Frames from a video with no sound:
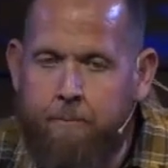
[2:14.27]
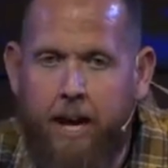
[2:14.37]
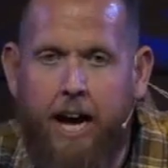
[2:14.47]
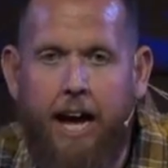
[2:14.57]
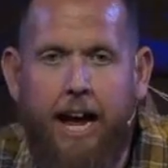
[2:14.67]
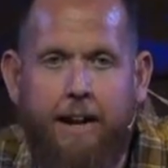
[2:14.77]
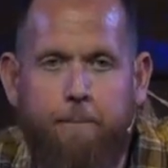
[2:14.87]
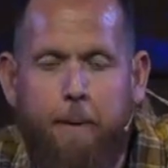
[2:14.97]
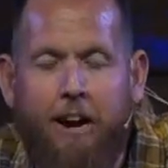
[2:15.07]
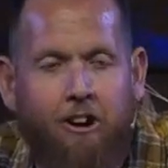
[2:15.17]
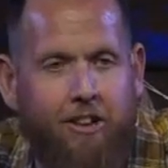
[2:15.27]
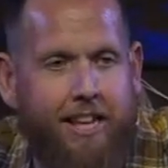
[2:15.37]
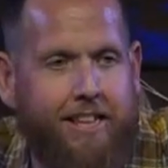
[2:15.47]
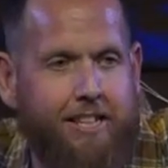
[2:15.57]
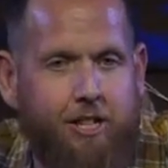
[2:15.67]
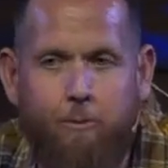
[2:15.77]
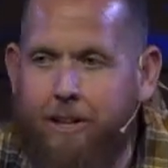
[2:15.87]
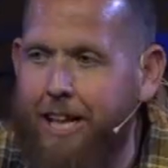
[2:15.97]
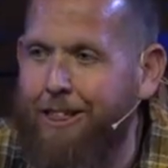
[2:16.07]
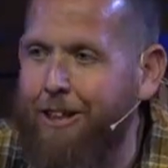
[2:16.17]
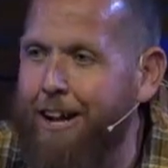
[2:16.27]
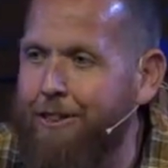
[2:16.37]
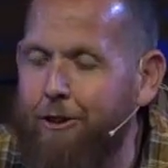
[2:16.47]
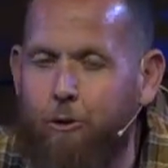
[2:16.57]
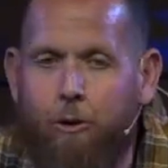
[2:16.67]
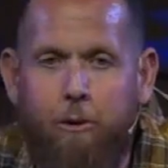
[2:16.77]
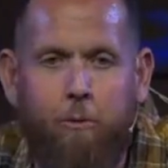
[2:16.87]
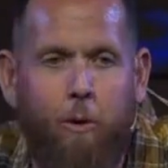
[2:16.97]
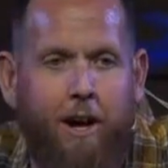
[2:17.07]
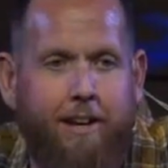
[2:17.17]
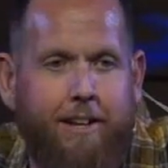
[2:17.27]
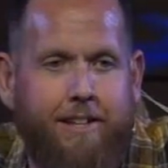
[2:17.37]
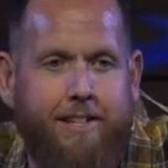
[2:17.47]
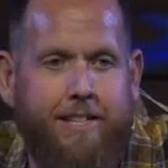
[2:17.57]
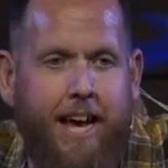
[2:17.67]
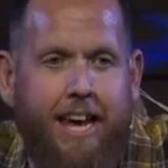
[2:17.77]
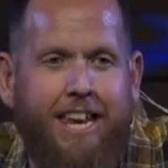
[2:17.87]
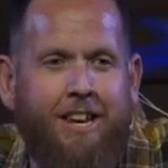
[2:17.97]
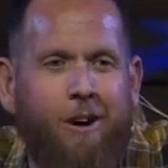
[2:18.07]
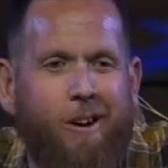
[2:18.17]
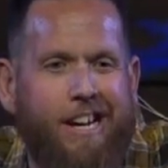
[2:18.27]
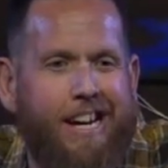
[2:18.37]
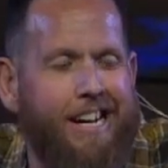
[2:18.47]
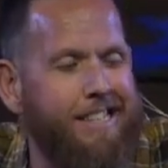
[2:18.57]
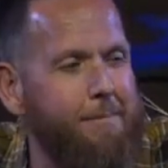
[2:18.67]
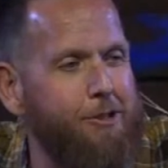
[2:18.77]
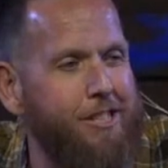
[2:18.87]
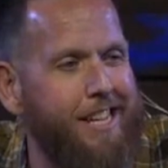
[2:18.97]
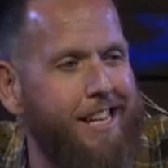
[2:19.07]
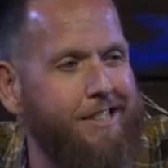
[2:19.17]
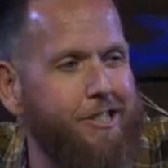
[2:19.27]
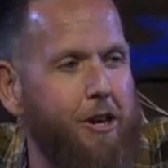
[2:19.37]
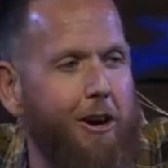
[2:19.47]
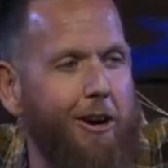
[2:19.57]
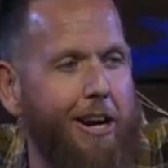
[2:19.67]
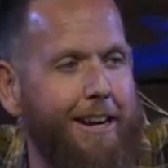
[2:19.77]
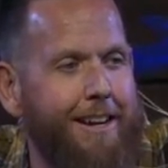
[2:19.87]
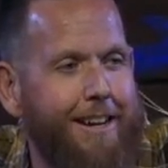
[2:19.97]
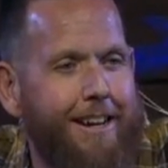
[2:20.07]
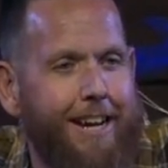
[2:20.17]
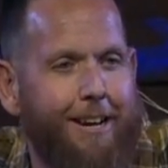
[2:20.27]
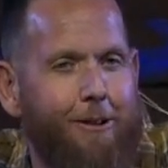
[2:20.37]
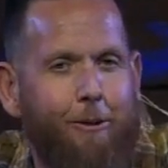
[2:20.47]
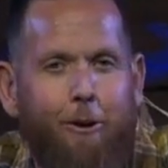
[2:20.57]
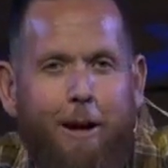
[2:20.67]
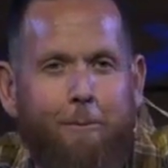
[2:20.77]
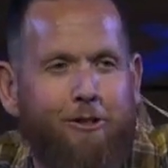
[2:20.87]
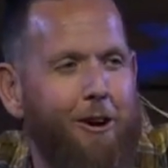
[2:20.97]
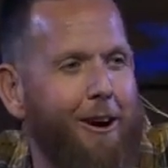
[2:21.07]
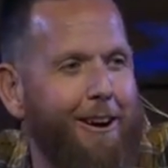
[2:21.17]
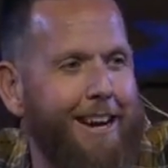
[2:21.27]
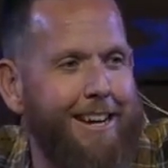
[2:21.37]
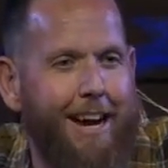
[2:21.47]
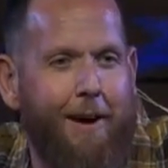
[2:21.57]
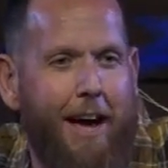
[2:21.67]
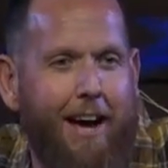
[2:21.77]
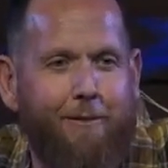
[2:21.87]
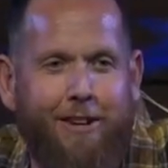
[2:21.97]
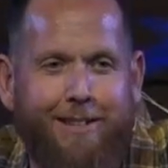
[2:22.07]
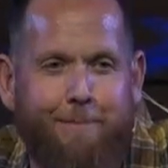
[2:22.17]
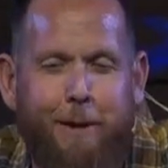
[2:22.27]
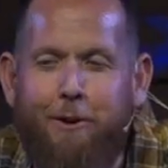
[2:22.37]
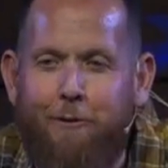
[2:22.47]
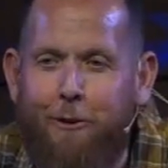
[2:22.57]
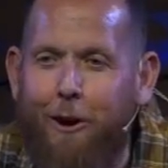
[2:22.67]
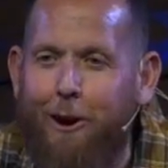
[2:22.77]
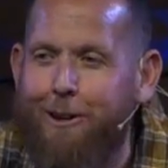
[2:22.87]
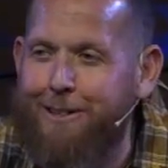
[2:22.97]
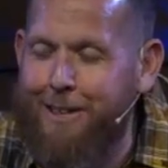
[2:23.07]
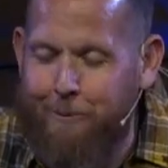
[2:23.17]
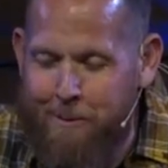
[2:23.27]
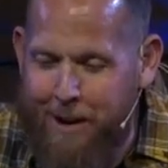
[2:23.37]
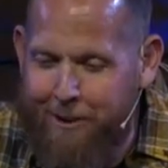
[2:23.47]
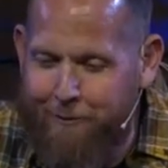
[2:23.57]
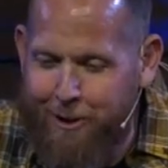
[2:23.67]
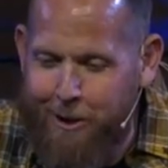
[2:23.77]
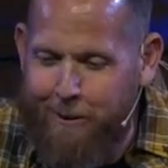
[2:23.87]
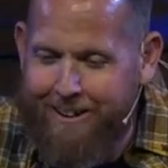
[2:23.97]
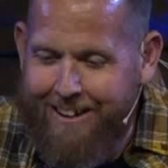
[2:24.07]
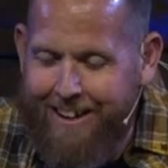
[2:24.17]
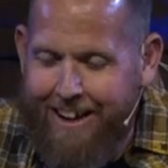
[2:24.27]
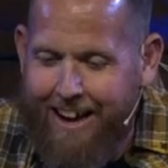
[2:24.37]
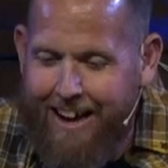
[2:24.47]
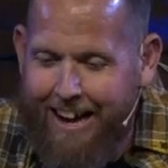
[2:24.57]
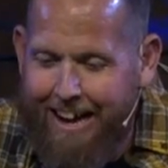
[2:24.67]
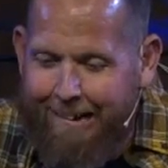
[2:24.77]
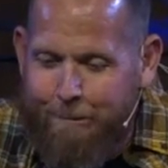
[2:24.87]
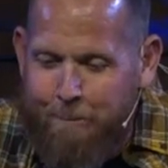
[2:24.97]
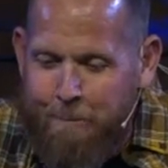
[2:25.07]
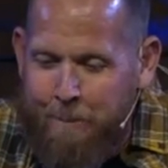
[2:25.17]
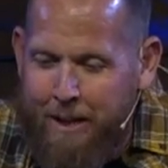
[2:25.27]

And apparently this is what they thought the Lord would want to say. You know what, guys? I'm just kind of sorry. You know, Lord, I'm sorry. Have these beautiful ark that we made for you. But